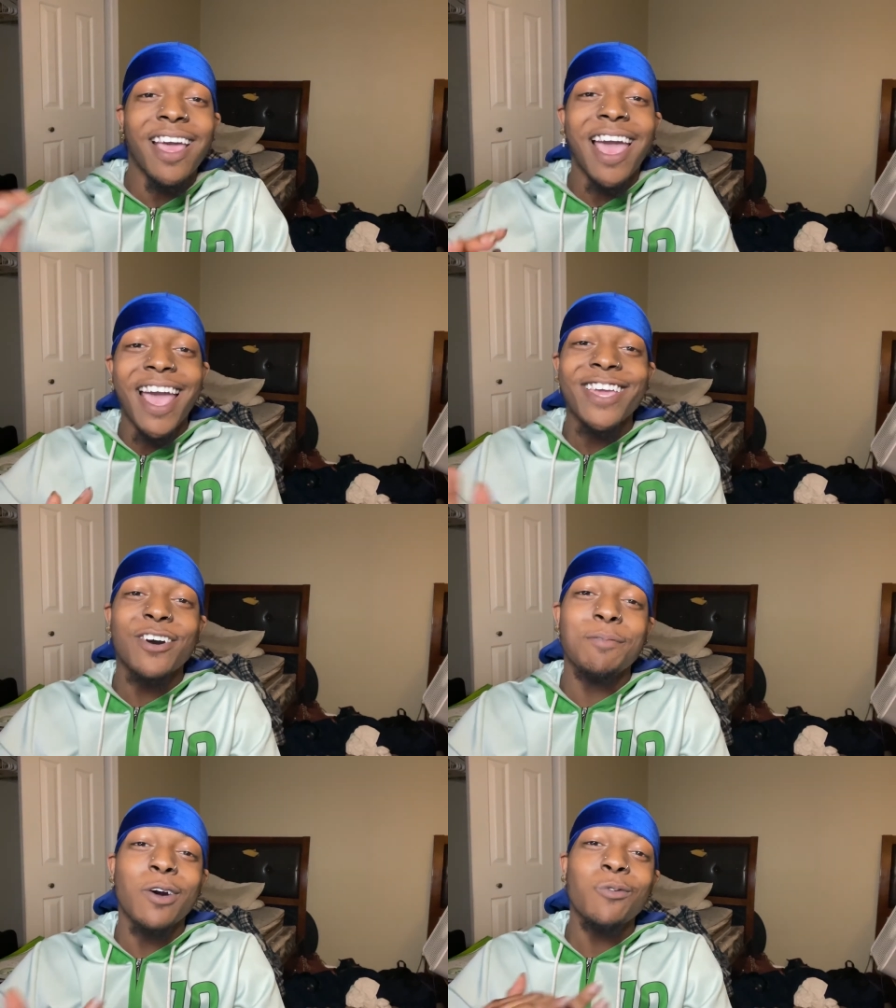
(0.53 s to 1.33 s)
Hey,
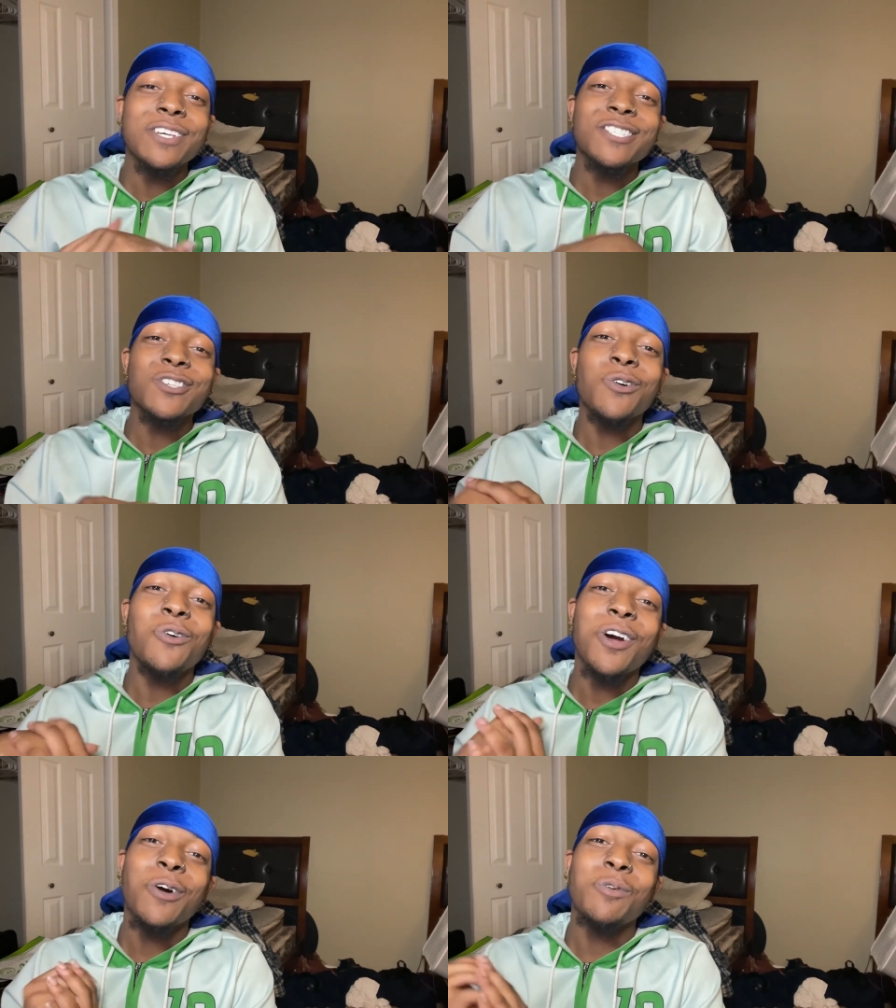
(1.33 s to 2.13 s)
yo, man, what's the
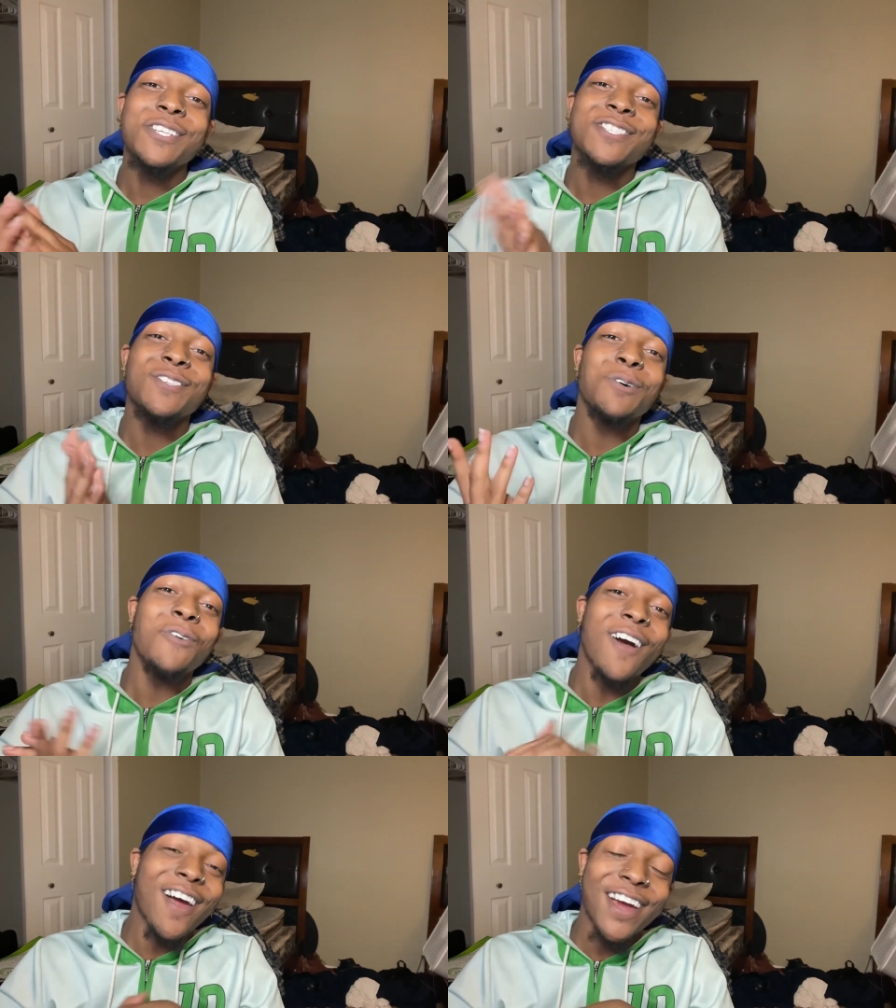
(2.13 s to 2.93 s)
word? What's the
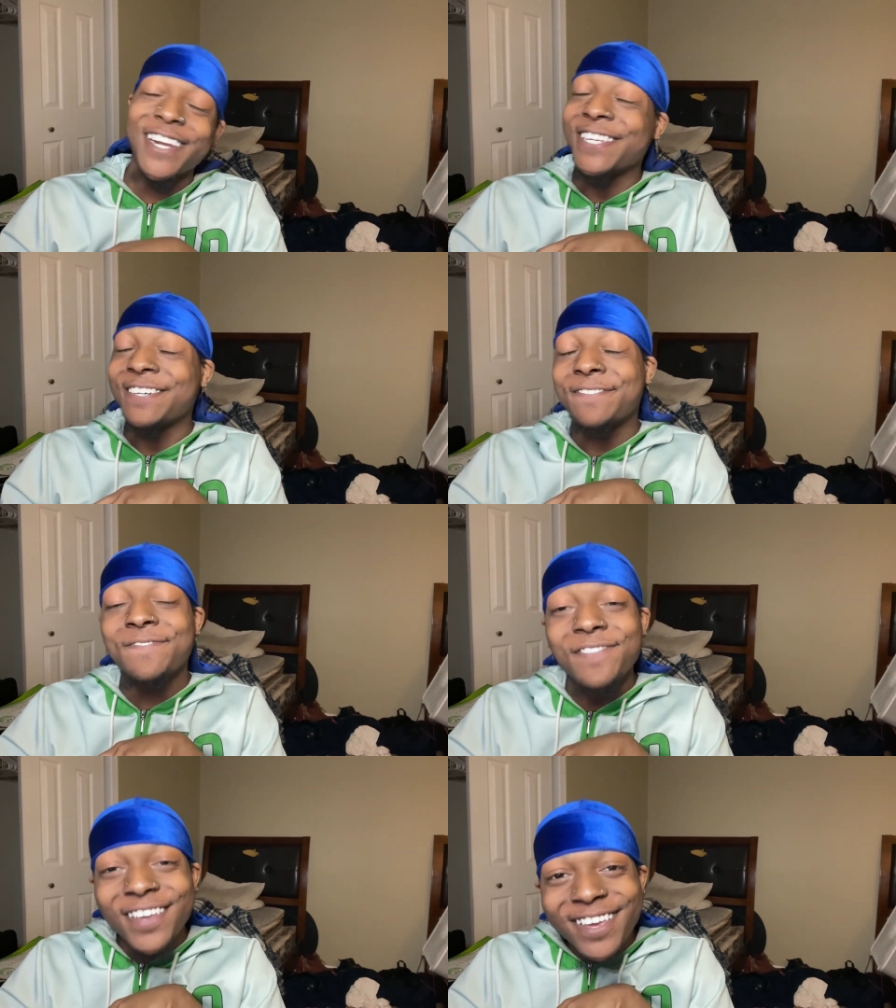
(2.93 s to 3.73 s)
word? You
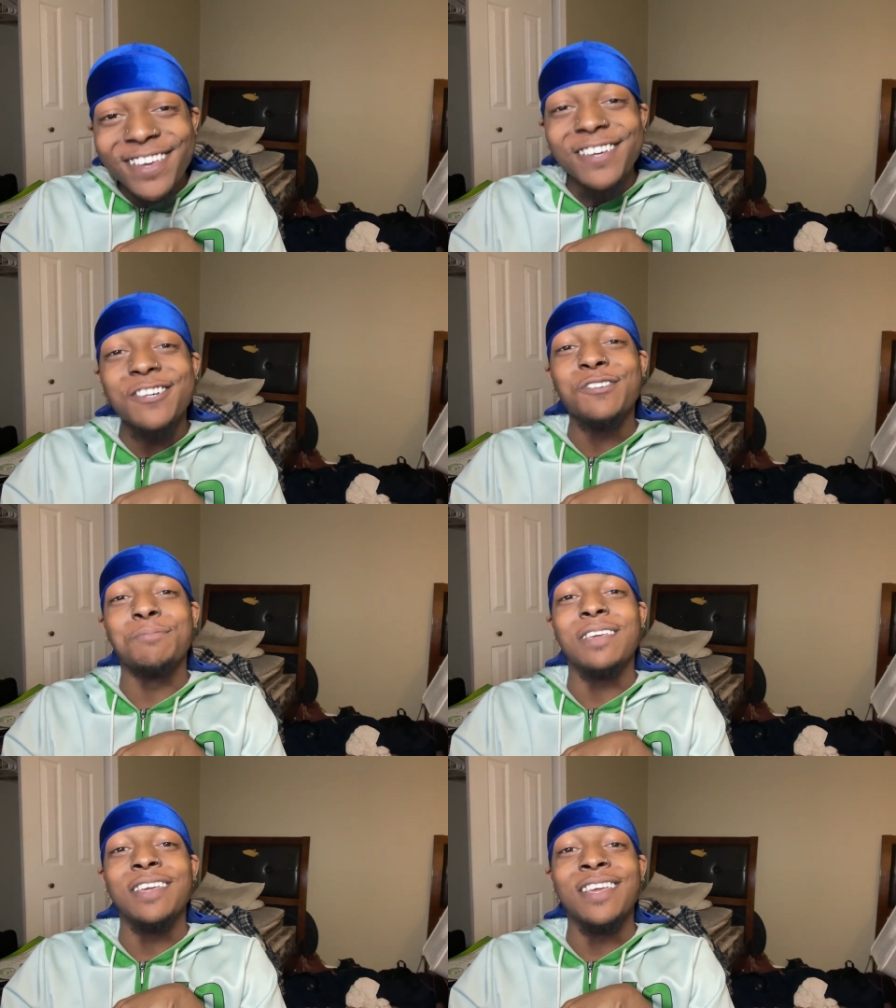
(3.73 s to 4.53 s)
feel
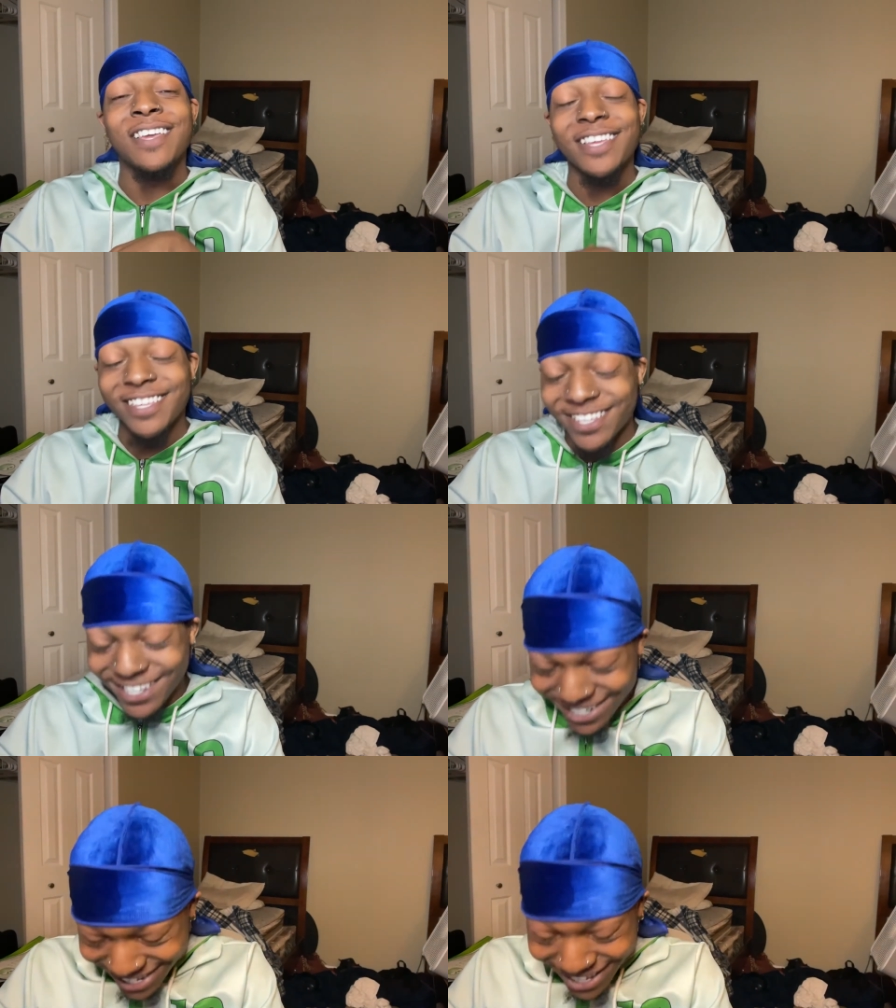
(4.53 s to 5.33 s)
me? You
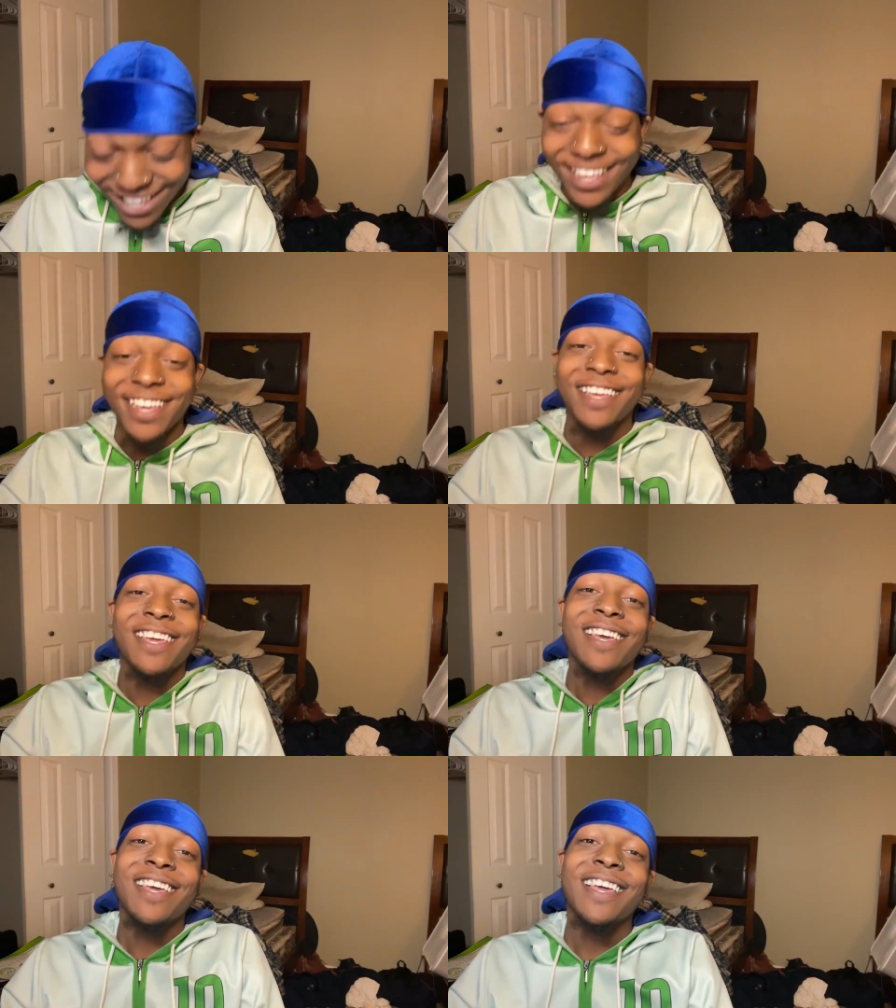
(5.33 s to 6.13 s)
dig?
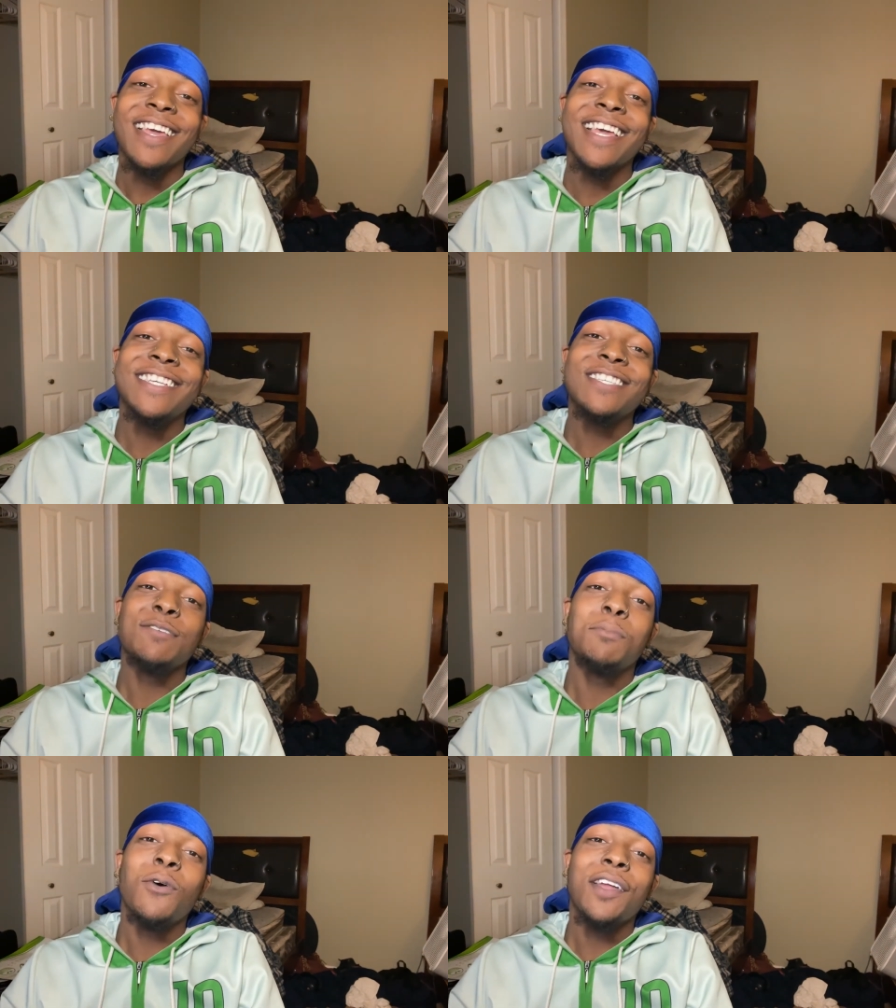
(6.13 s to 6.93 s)
It's your
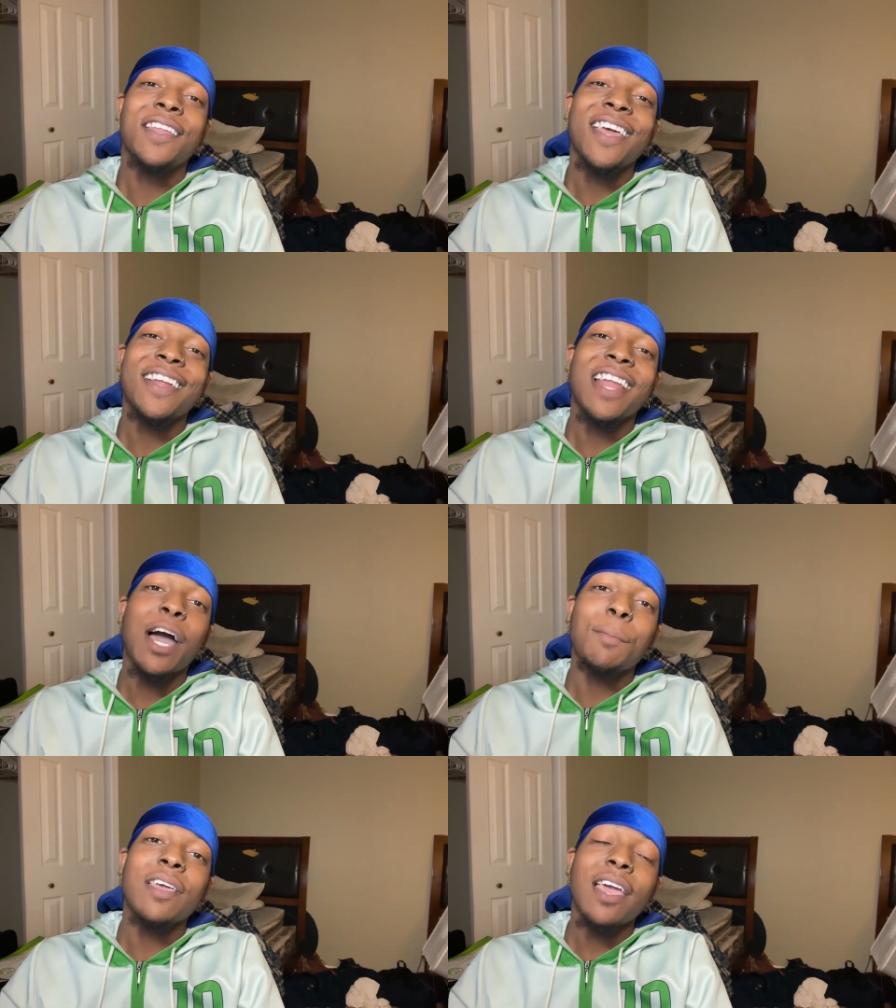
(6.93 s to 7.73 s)
boy
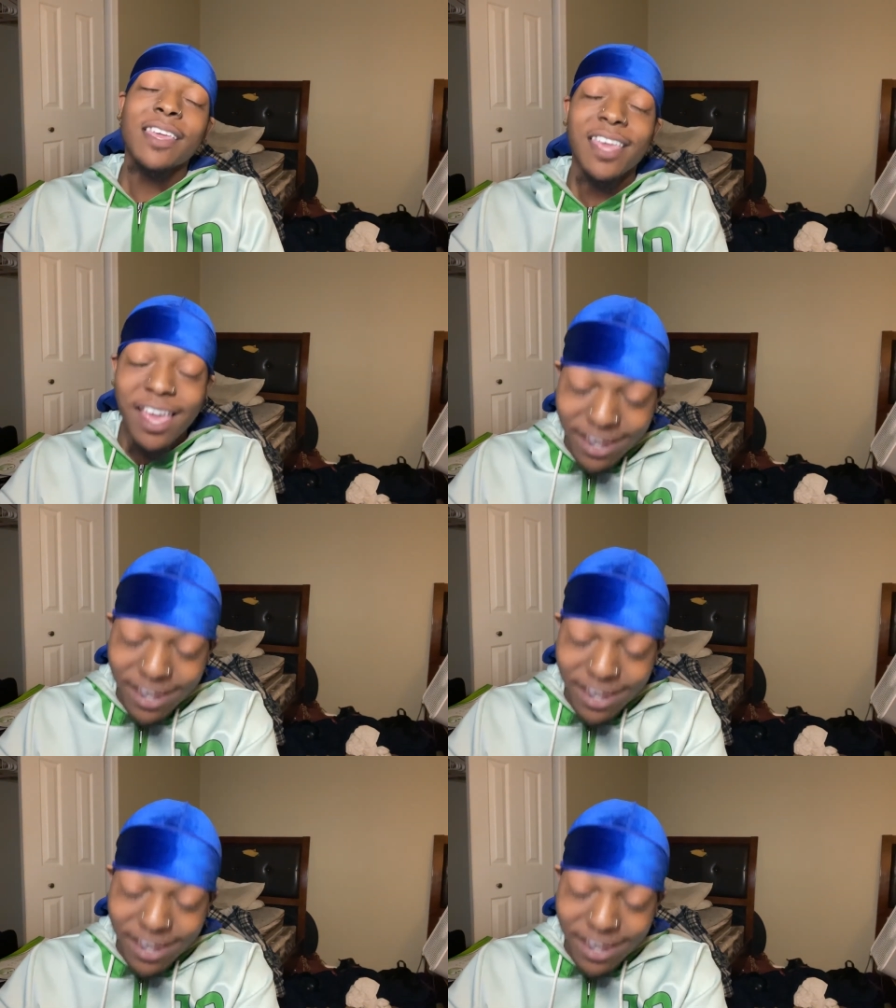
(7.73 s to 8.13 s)
Niggnami, aka